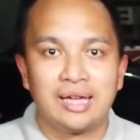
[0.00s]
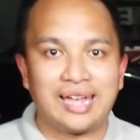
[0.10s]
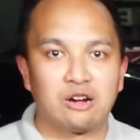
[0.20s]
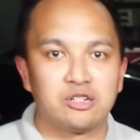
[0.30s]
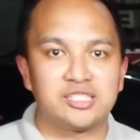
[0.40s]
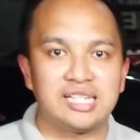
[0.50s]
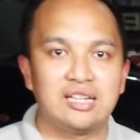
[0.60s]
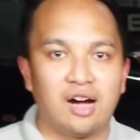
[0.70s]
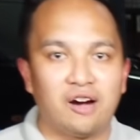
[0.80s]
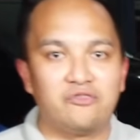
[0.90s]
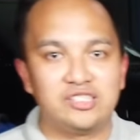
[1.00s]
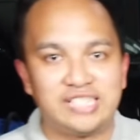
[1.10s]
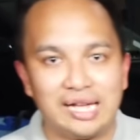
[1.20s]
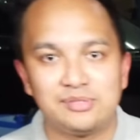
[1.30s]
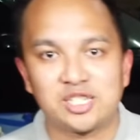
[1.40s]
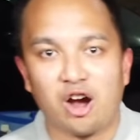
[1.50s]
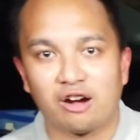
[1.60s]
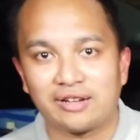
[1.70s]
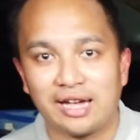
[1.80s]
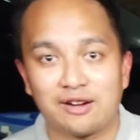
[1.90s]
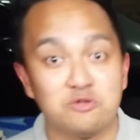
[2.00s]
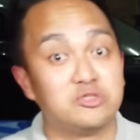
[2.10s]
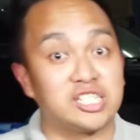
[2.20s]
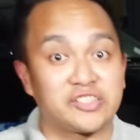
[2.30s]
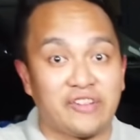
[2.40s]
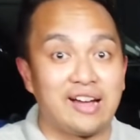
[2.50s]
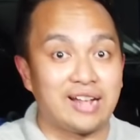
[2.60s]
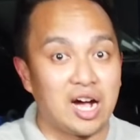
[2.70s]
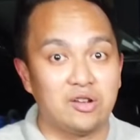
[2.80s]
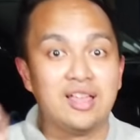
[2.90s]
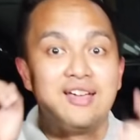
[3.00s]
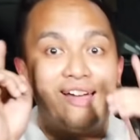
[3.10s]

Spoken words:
courtesy of James Car Care, who just found out